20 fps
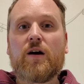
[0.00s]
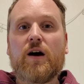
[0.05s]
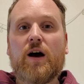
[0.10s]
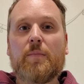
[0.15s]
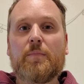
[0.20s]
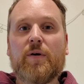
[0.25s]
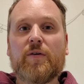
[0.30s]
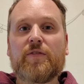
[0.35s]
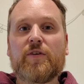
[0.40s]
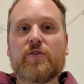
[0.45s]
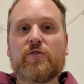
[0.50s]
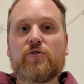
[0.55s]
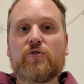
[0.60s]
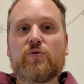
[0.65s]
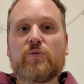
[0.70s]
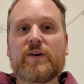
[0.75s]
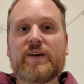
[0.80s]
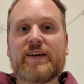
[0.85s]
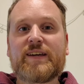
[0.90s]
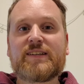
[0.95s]
about the
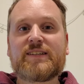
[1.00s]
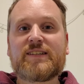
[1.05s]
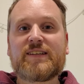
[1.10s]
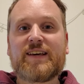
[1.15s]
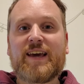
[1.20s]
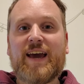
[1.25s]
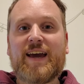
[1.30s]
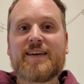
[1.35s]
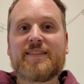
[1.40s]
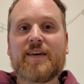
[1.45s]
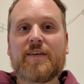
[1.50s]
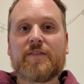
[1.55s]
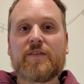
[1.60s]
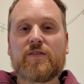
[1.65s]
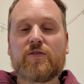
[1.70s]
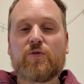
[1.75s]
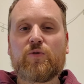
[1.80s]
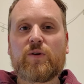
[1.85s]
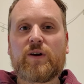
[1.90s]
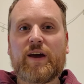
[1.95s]
new ETA that
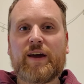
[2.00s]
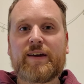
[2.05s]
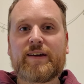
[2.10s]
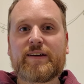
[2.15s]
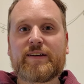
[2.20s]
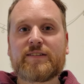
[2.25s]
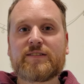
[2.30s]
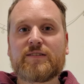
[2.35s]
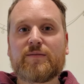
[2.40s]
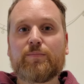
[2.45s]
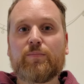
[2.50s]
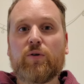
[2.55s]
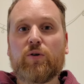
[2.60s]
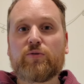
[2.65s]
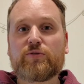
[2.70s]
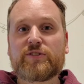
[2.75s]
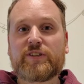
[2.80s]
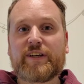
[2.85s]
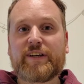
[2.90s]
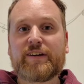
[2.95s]
the UK is
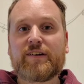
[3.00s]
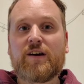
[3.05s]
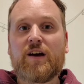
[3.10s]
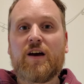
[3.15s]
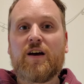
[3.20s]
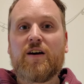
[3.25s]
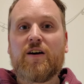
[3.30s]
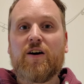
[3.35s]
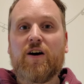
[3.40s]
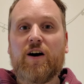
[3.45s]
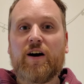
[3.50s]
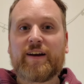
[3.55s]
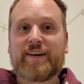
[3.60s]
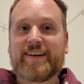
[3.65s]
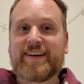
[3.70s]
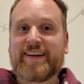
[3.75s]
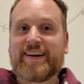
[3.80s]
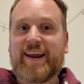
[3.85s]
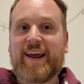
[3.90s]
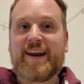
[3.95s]
imposing on
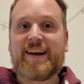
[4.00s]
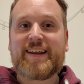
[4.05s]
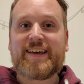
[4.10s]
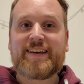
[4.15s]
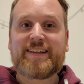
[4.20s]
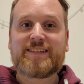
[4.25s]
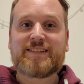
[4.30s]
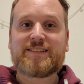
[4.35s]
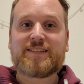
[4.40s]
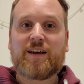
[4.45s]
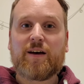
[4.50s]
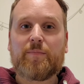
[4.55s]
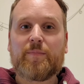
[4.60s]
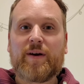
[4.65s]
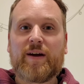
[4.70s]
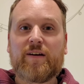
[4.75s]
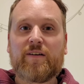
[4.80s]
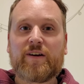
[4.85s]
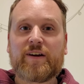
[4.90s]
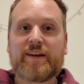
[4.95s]
Canadians,
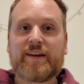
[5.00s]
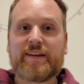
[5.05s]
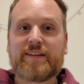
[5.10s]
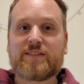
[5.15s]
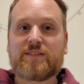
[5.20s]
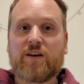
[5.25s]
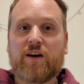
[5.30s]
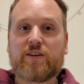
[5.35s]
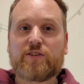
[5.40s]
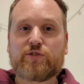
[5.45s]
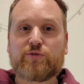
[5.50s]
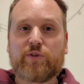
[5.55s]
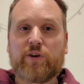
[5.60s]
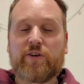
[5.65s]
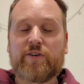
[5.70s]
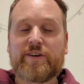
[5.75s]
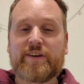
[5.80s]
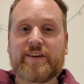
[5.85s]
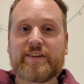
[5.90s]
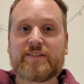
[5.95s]
Americans,
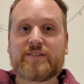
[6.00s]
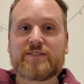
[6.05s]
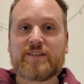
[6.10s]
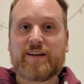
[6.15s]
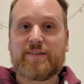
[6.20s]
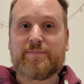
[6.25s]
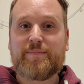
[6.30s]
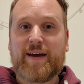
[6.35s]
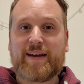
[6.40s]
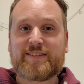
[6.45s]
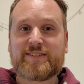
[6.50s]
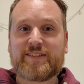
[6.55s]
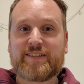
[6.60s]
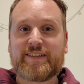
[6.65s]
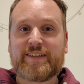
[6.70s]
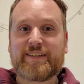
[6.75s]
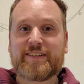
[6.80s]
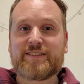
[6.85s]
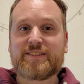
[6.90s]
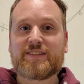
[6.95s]
Australians, and
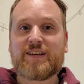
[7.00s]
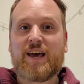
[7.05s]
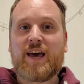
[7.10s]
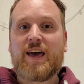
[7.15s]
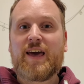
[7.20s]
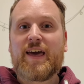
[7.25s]
Mexicans,